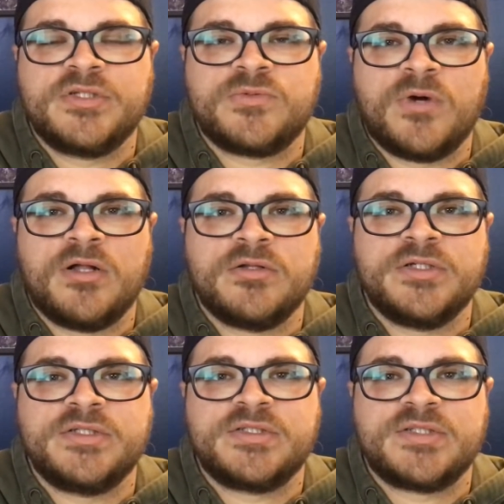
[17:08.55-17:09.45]
as well
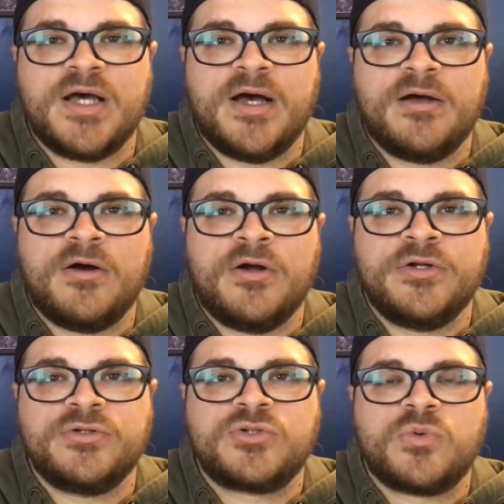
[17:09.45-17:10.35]
as
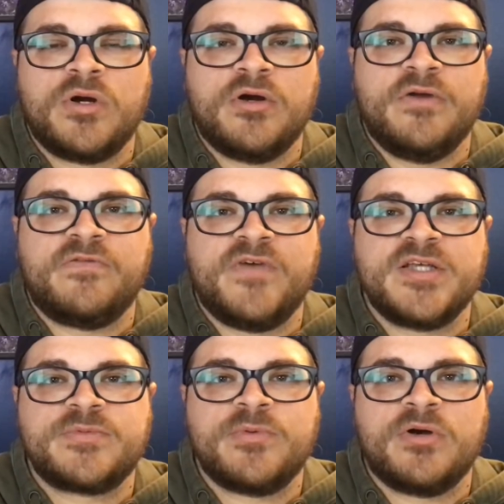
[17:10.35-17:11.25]
on Twitter and
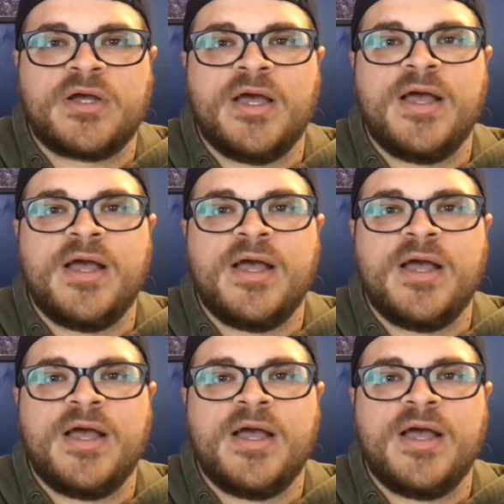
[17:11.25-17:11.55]
Facebook